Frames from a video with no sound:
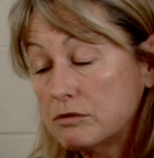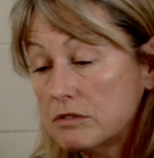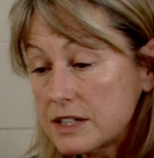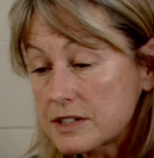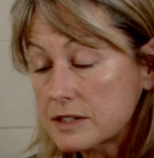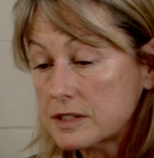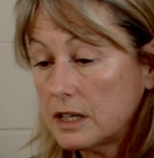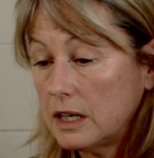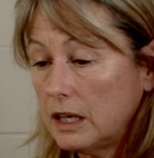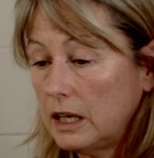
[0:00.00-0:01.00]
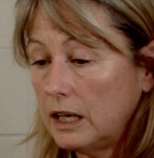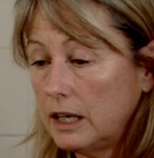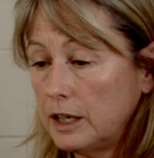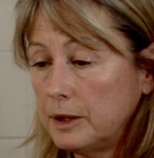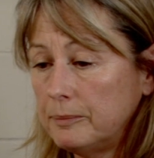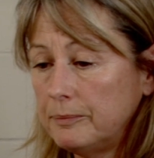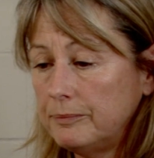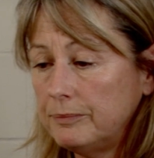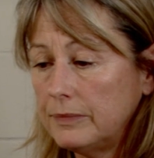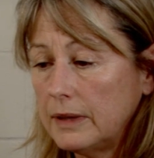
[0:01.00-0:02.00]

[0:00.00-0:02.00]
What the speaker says: risks. You